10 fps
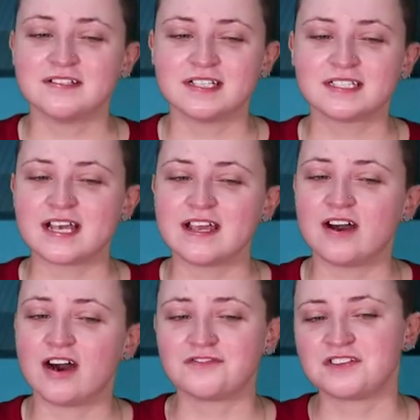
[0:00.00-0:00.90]
The day
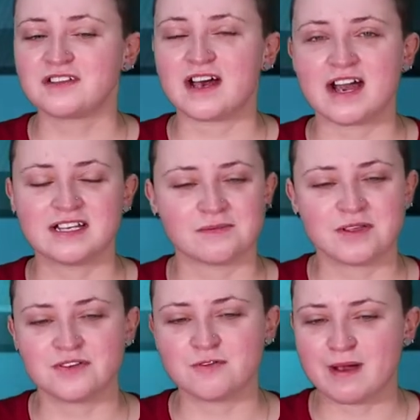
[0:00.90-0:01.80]
after the
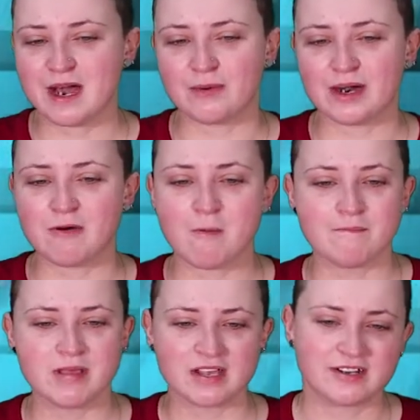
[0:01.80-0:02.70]
IWDO powwow,
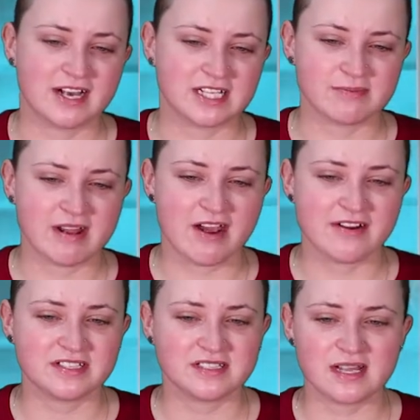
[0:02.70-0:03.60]
Meghan and husband
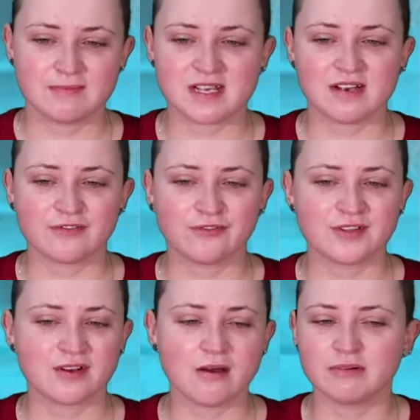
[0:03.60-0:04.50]
Harry stepped out for
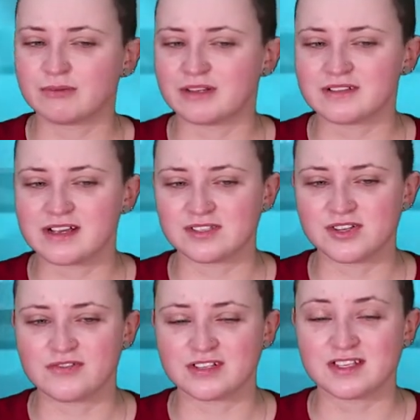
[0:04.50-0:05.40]
the Commonwealth Day
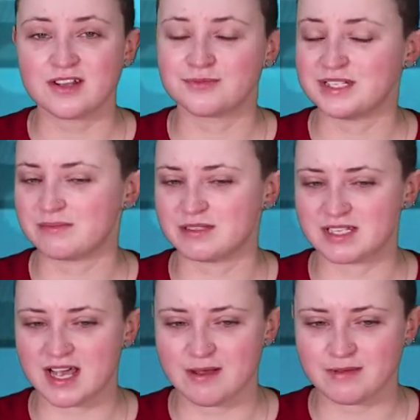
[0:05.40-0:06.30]
service at
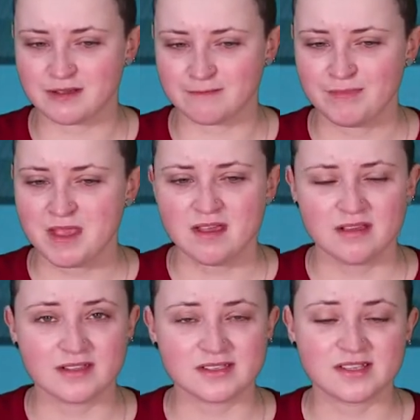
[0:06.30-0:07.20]
Westminster Abbey.
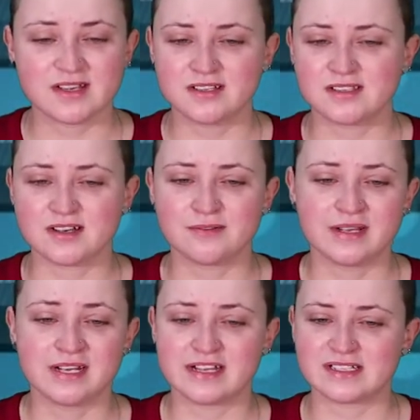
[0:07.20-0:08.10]
This is a
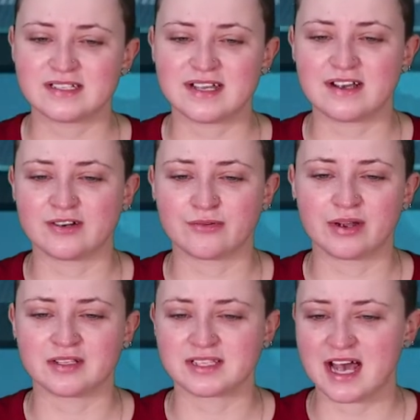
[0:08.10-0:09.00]
red-letter day on
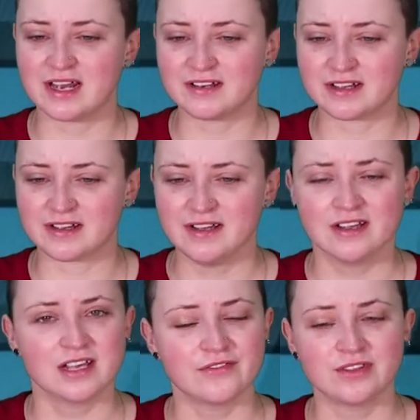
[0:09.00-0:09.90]
Royals' calendar,
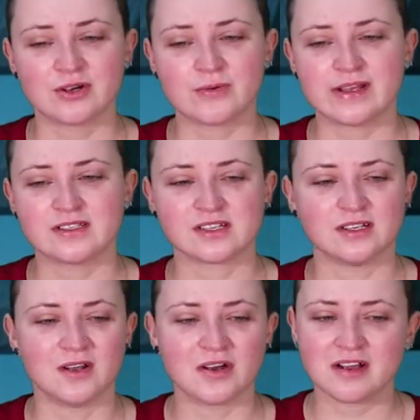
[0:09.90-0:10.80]
given the Queen's
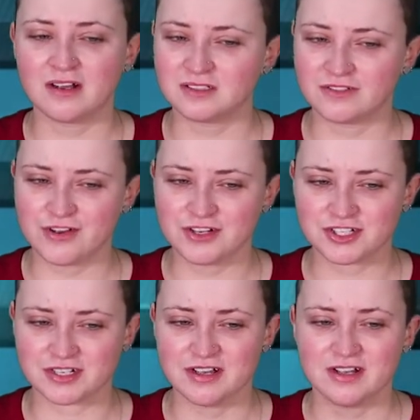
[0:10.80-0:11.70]
long-held
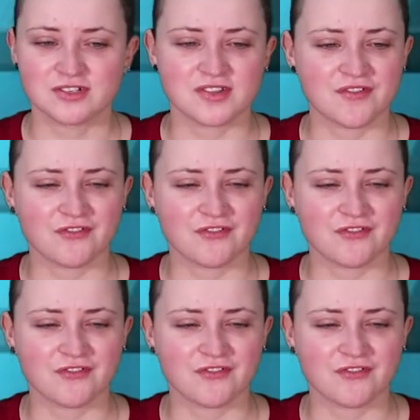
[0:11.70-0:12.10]
devotion to the